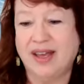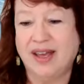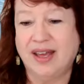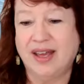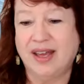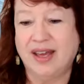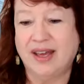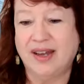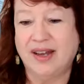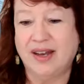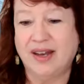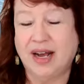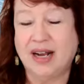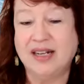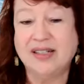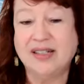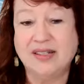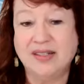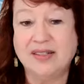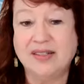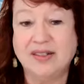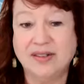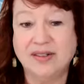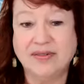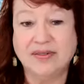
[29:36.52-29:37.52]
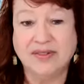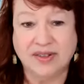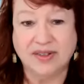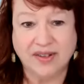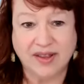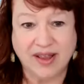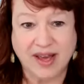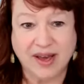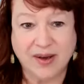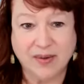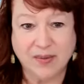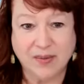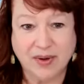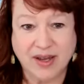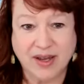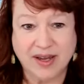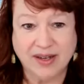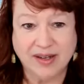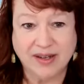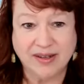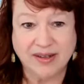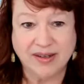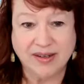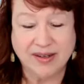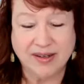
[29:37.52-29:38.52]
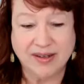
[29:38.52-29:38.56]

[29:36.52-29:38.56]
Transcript: And I still feel that way.